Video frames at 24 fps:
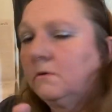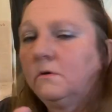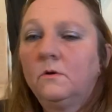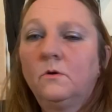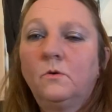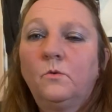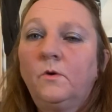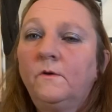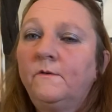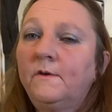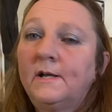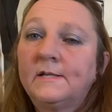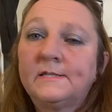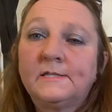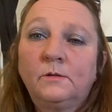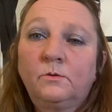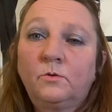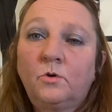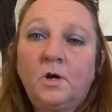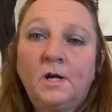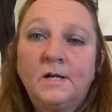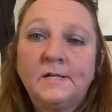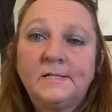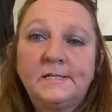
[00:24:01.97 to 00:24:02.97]
we've had some
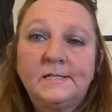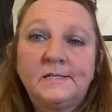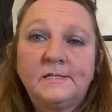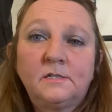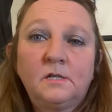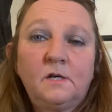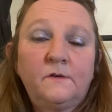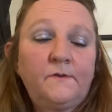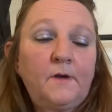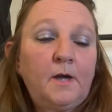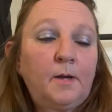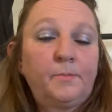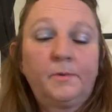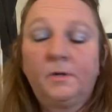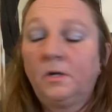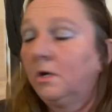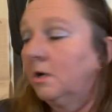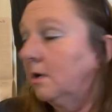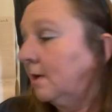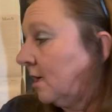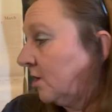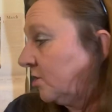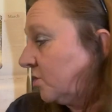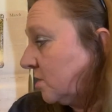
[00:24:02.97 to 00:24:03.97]
crazy stuff happen here.
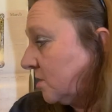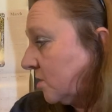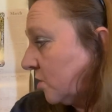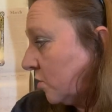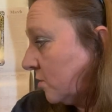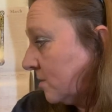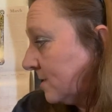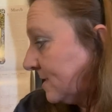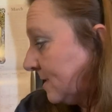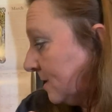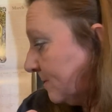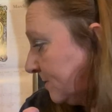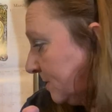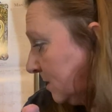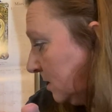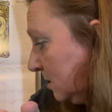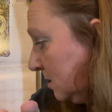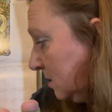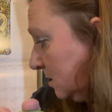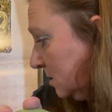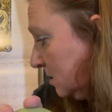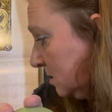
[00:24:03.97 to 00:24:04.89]
And I just heard something.